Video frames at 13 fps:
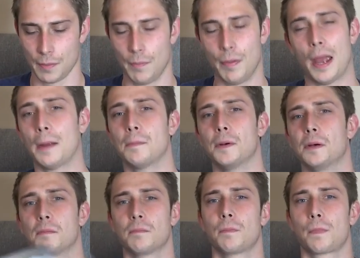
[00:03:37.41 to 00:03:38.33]

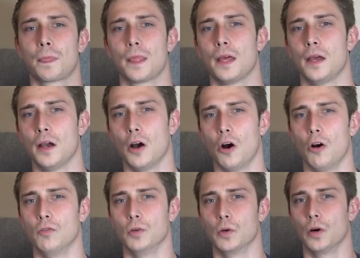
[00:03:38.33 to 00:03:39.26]
paper
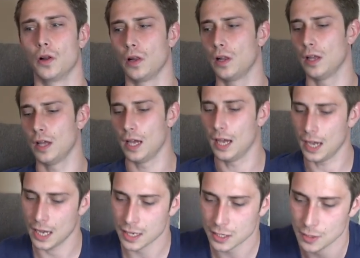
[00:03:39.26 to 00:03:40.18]
overall.
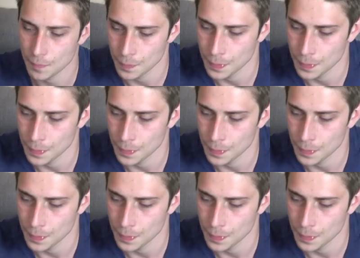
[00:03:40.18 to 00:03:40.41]
And